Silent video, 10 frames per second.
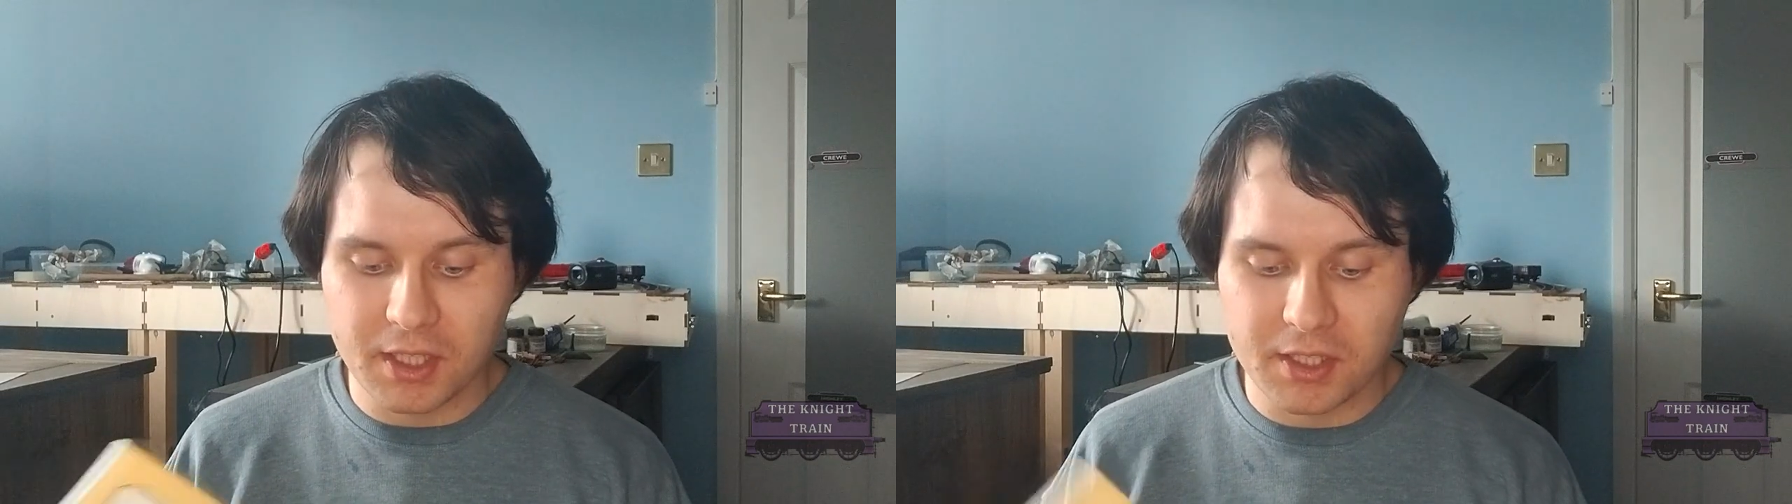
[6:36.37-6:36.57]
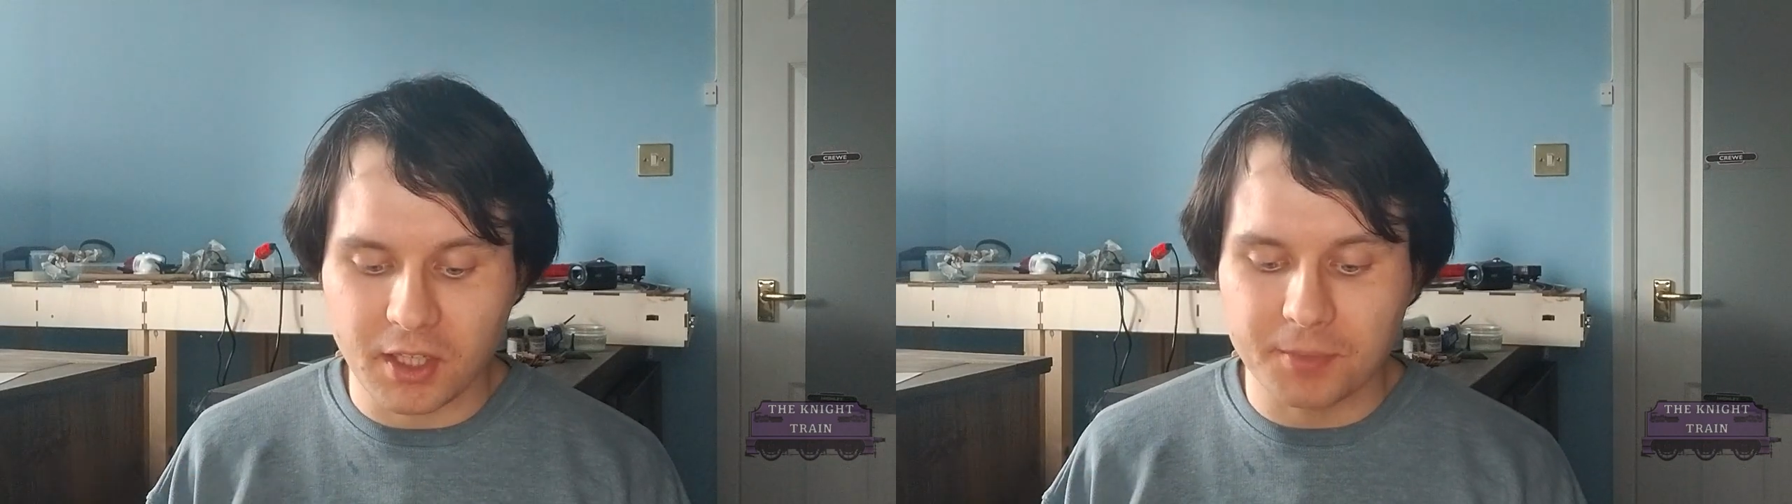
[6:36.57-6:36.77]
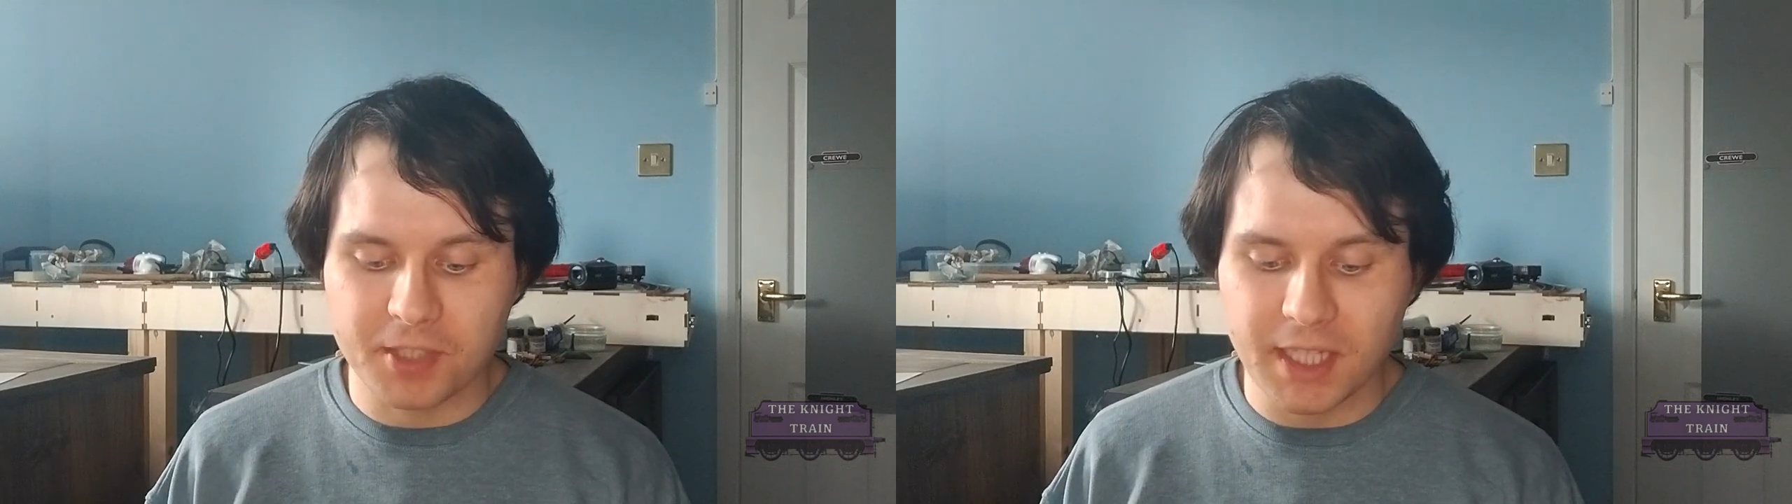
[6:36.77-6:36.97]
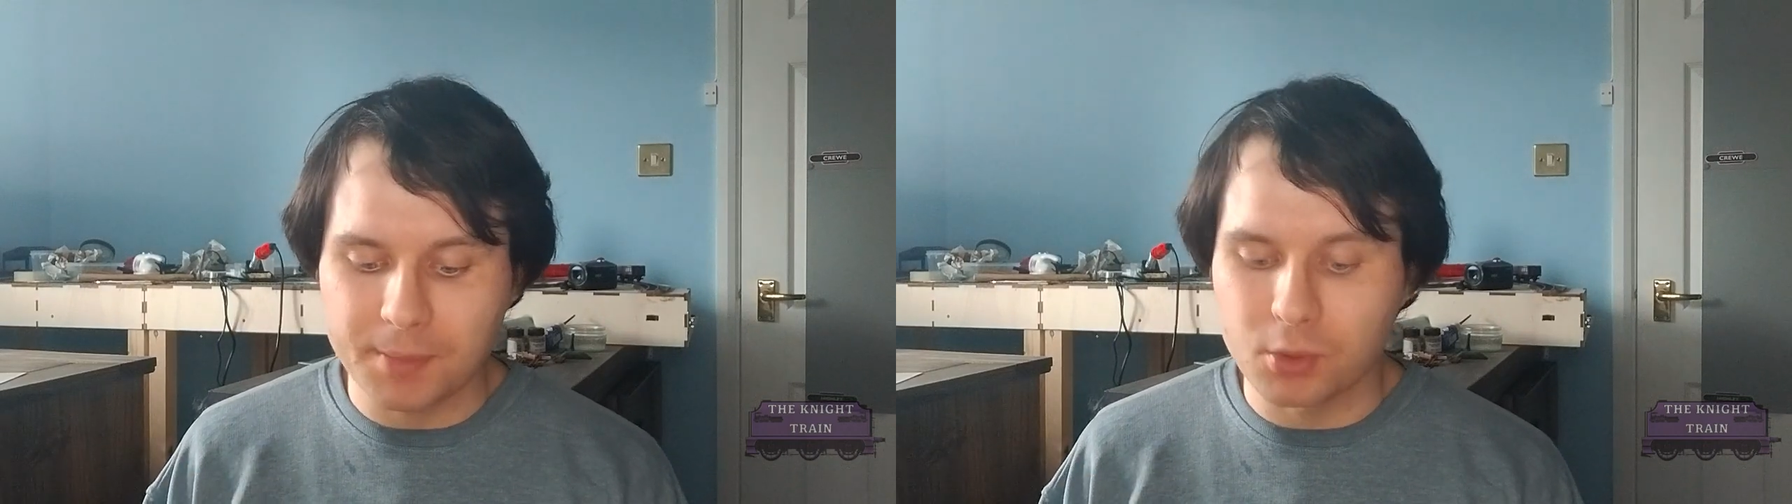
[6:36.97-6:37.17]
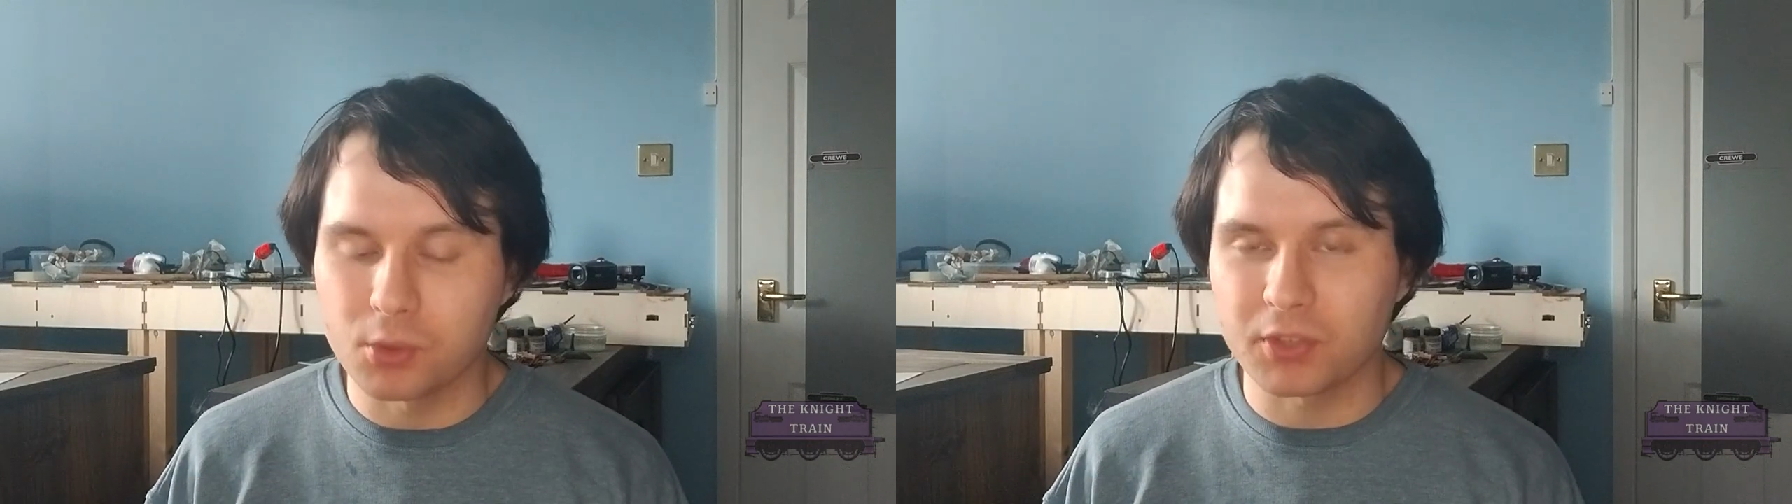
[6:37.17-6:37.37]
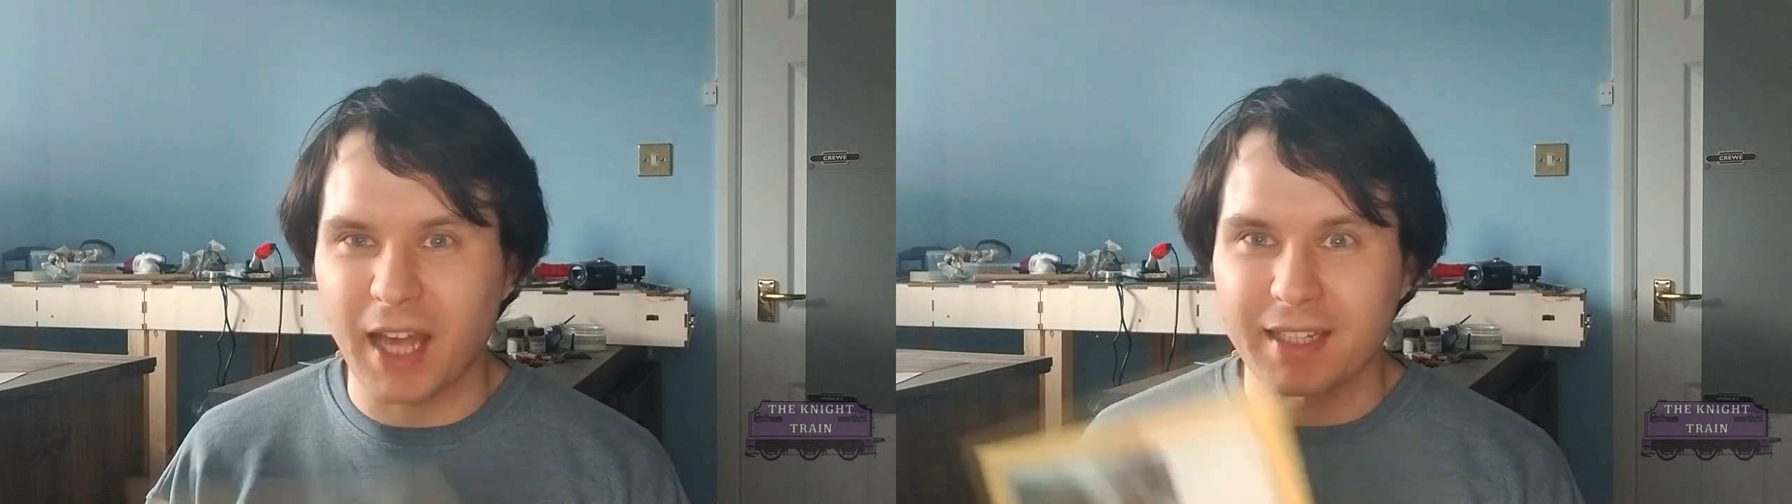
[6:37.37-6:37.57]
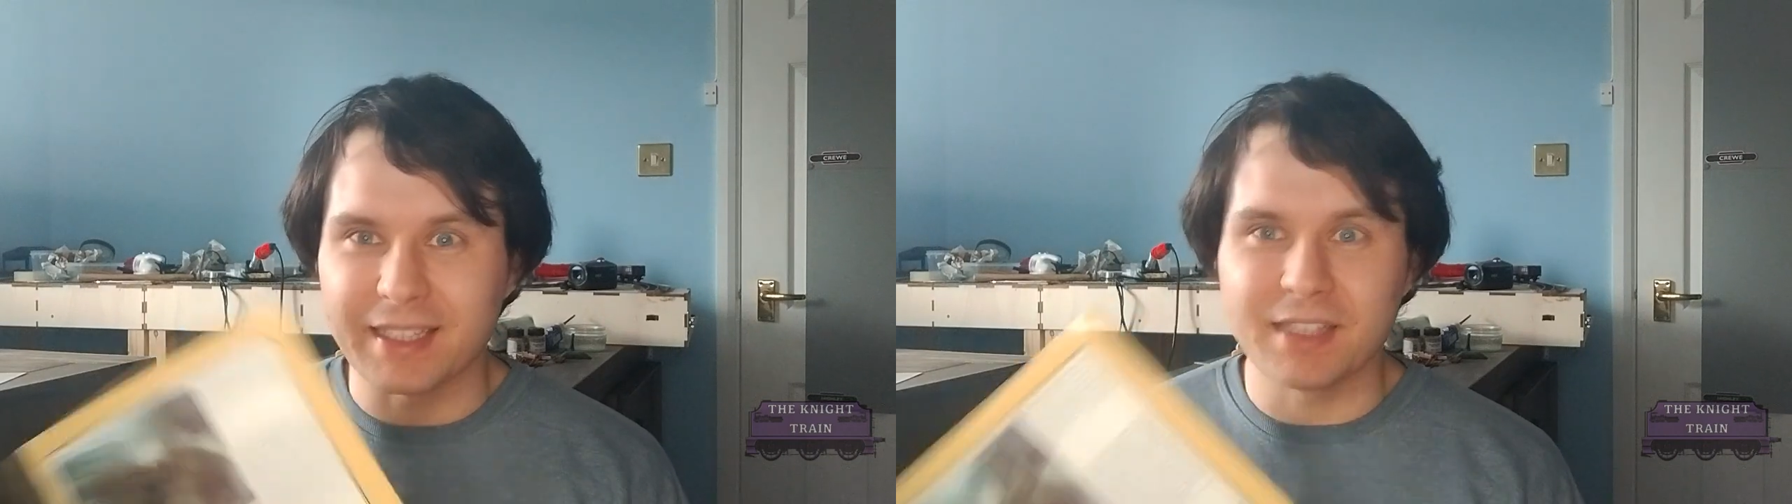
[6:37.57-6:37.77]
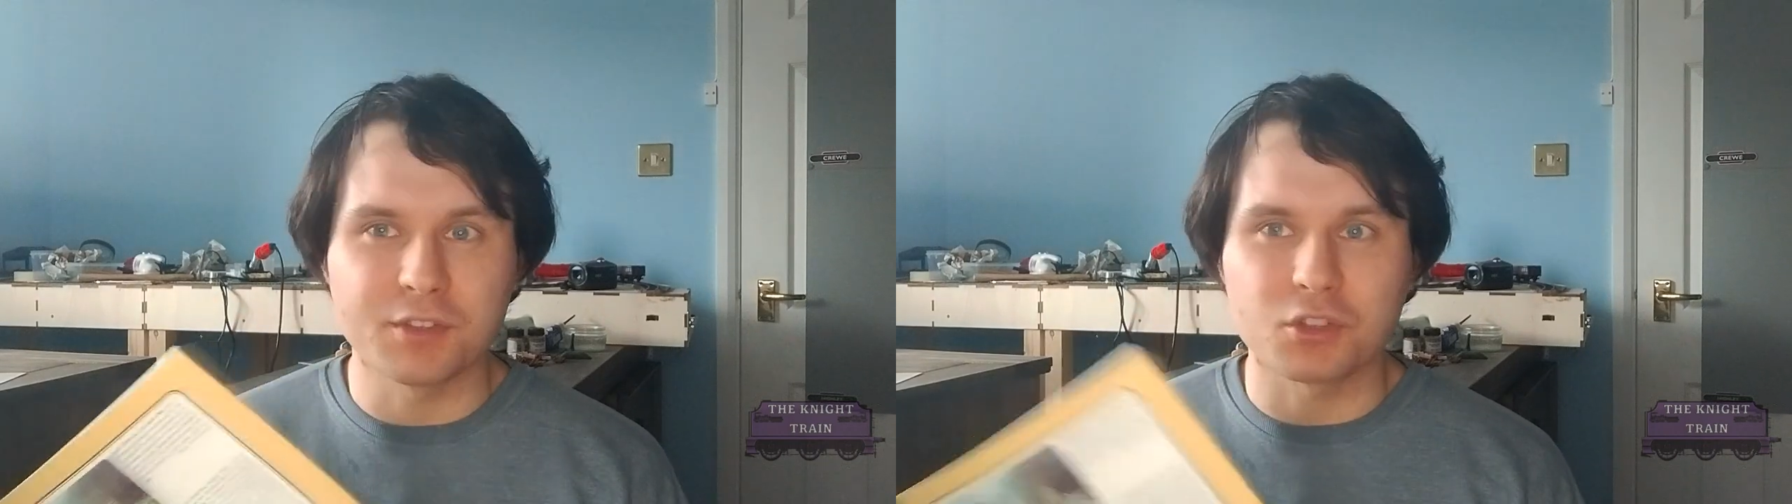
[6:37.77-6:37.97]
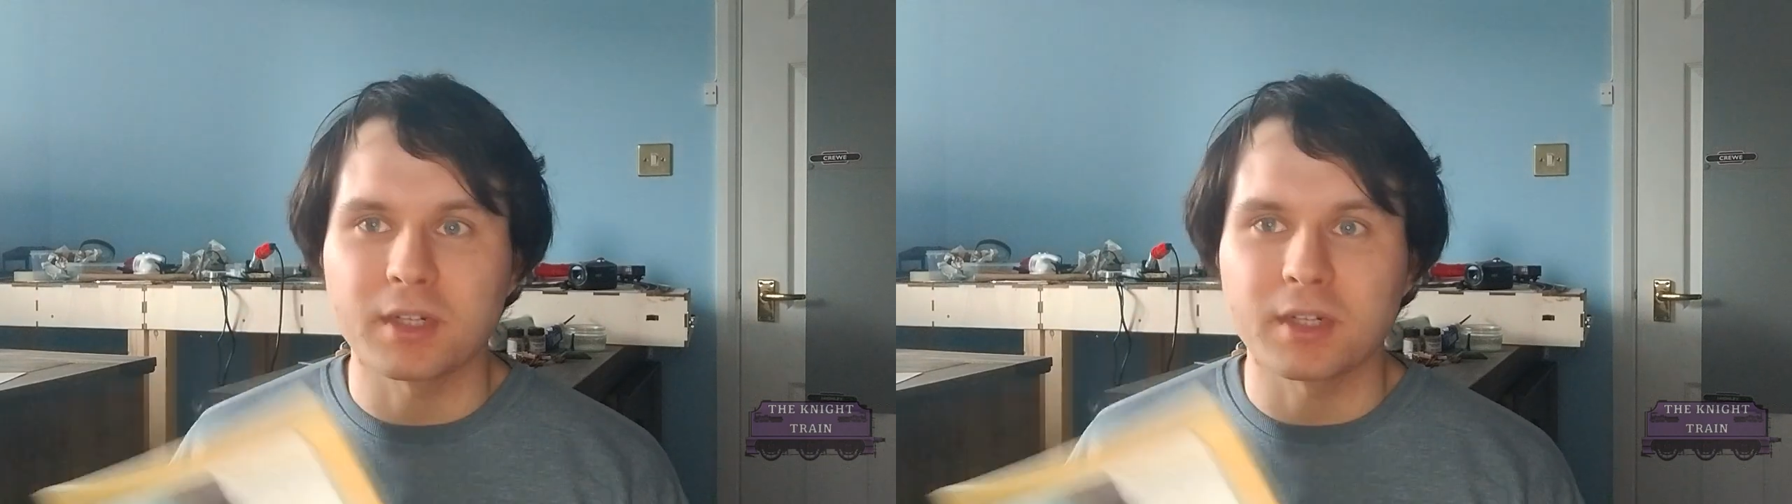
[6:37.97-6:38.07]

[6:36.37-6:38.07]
timetables and even